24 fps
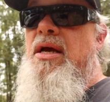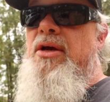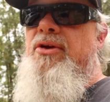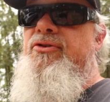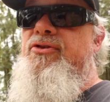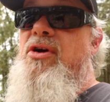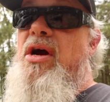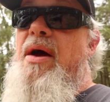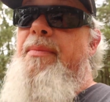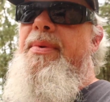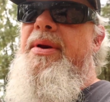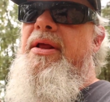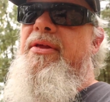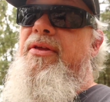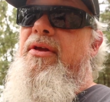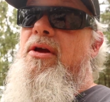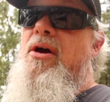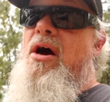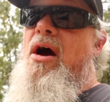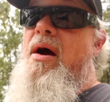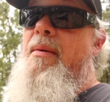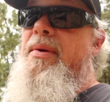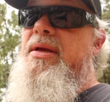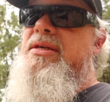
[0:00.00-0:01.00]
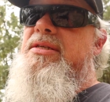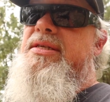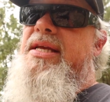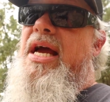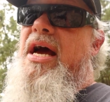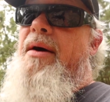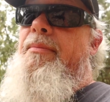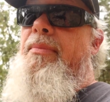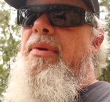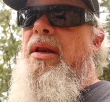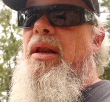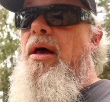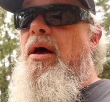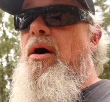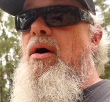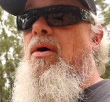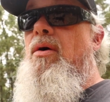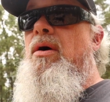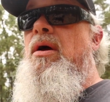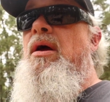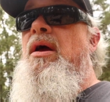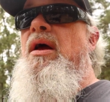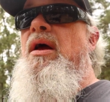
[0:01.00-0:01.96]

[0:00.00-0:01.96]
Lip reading: drop it in the comments down below.